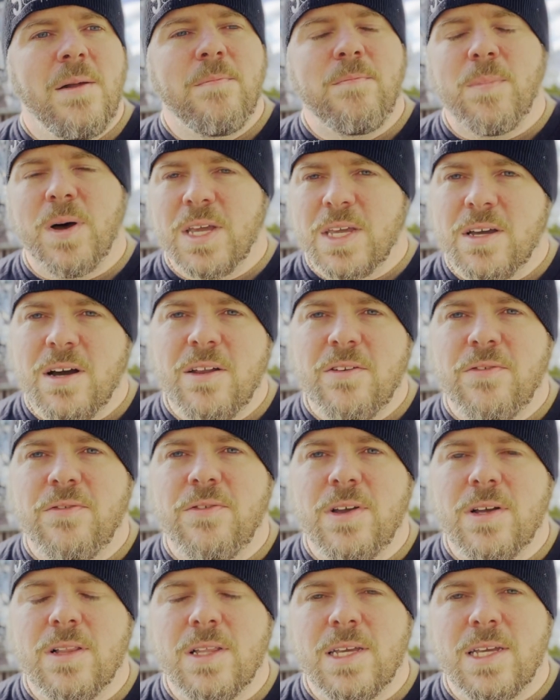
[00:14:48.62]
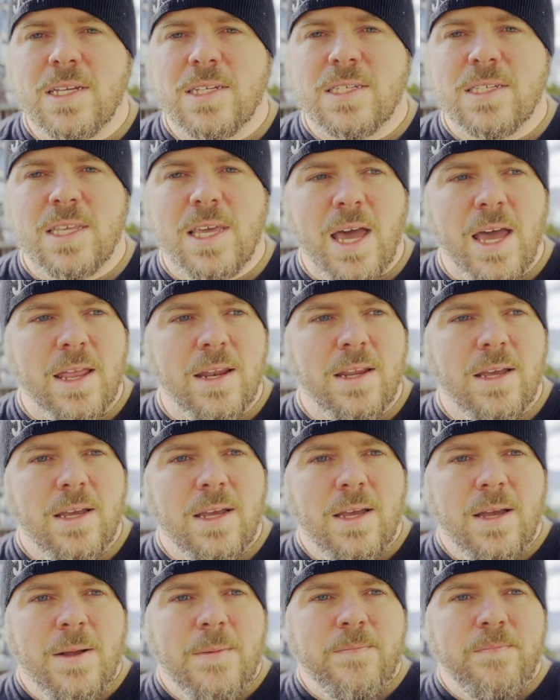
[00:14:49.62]
my gut feeling is that
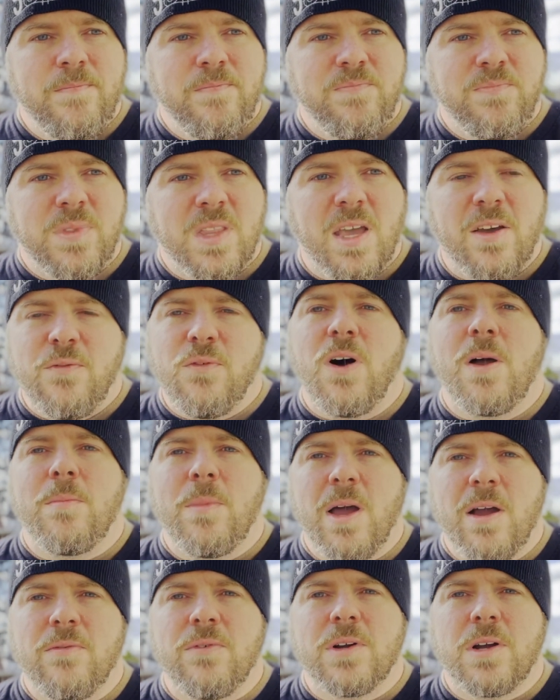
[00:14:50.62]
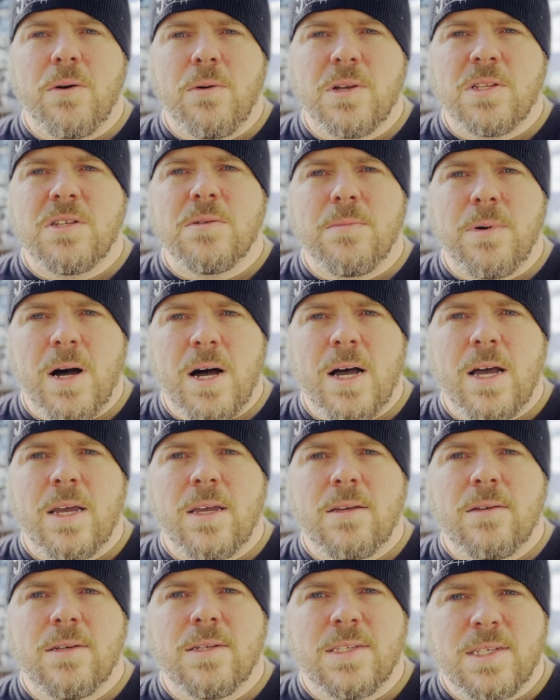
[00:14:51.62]
if I'm ever going to buy
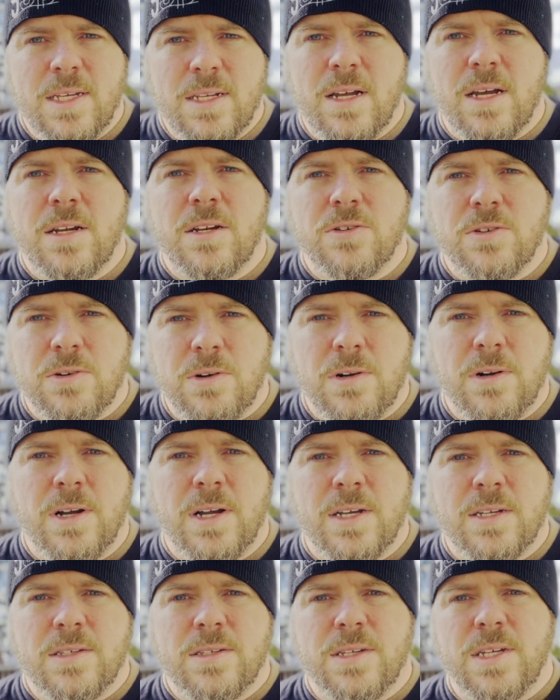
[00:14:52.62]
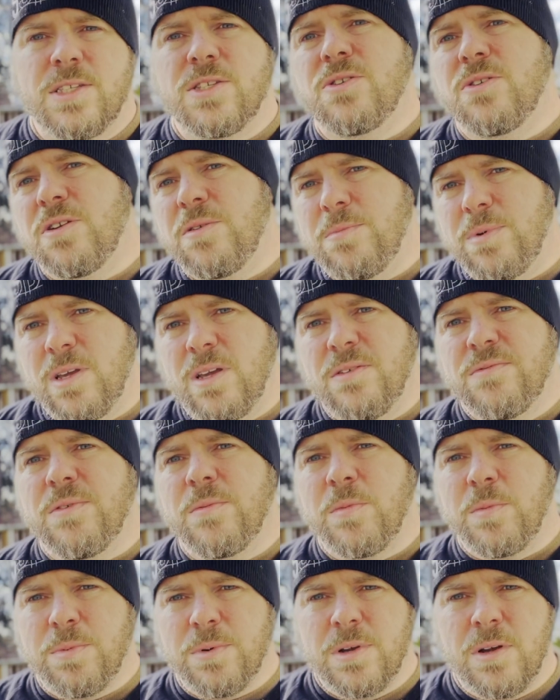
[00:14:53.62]
a Z900RS, it's going to be
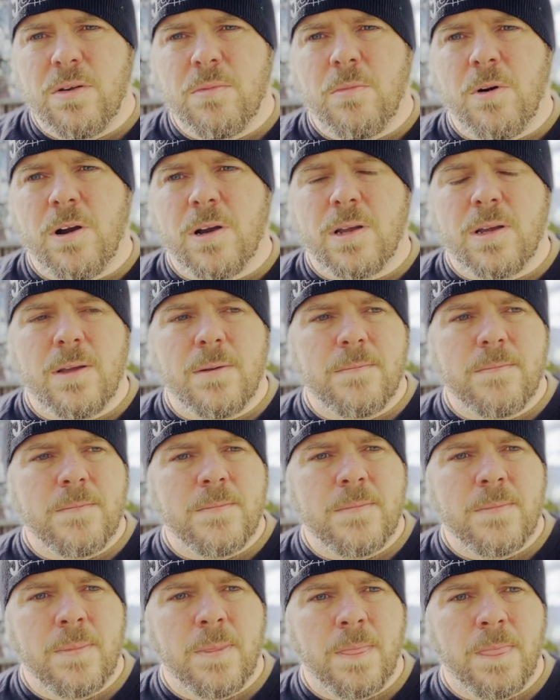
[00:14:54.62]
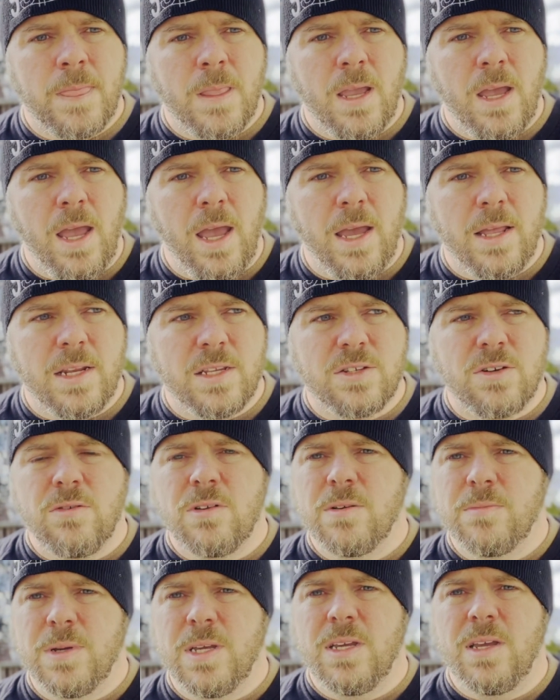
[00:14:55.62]
from the pre-owned market, and it's
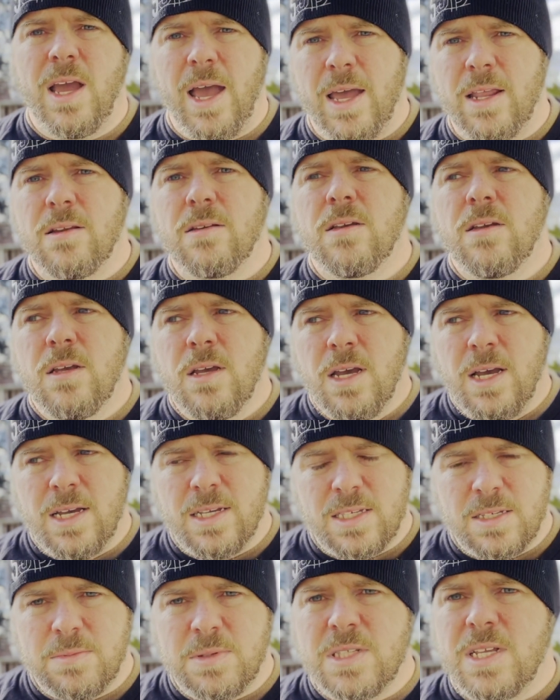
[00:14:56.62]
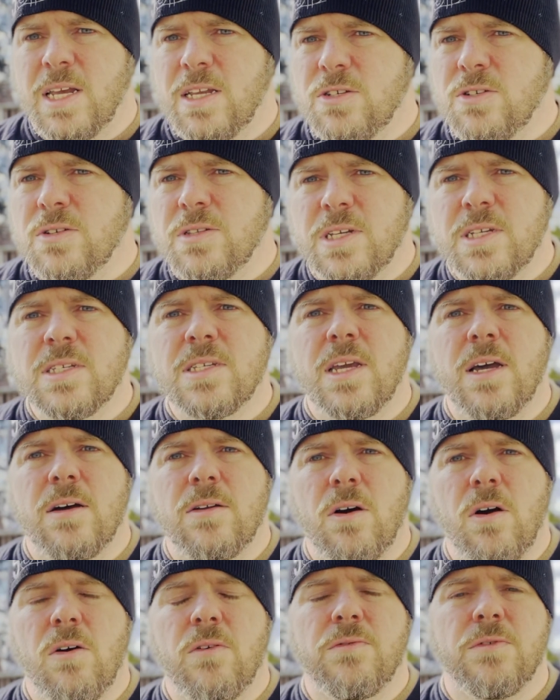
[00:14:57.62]
going to be at a substantial
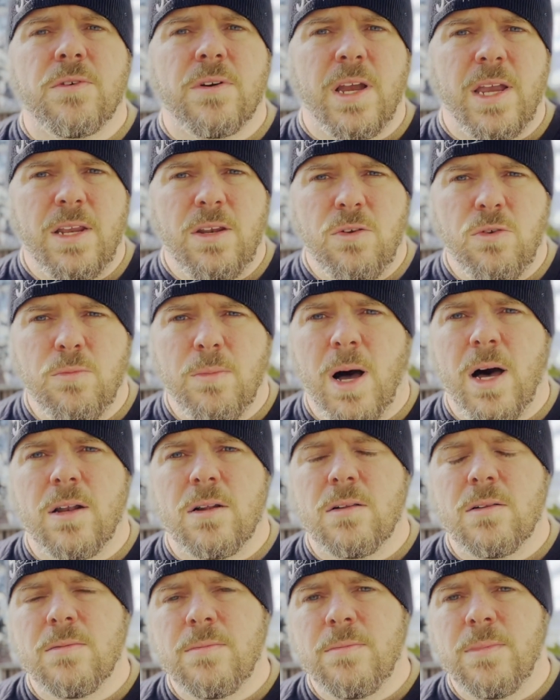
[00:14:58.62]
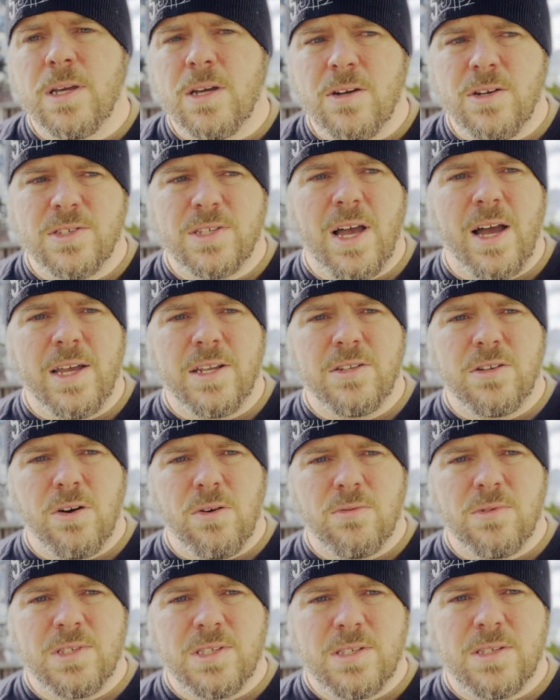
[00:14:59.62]
discount over a new model, because I
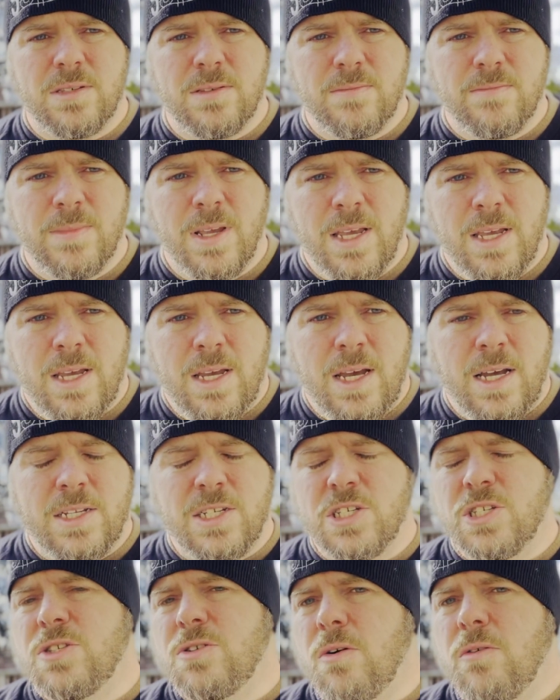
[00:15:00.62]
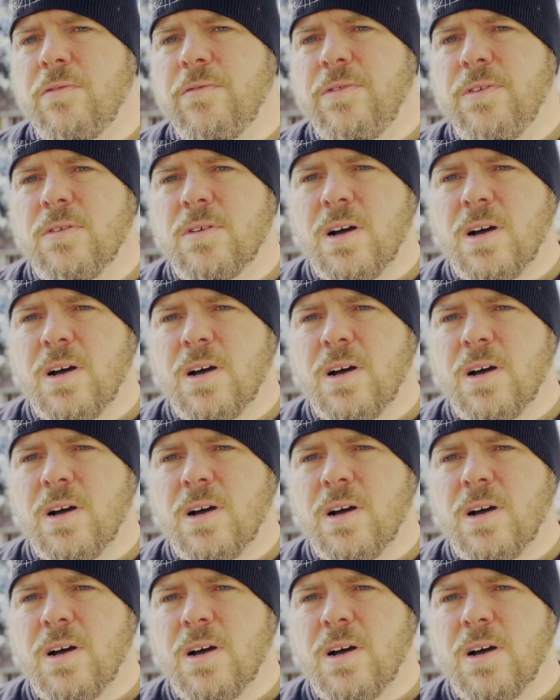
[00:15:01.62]
just don't feel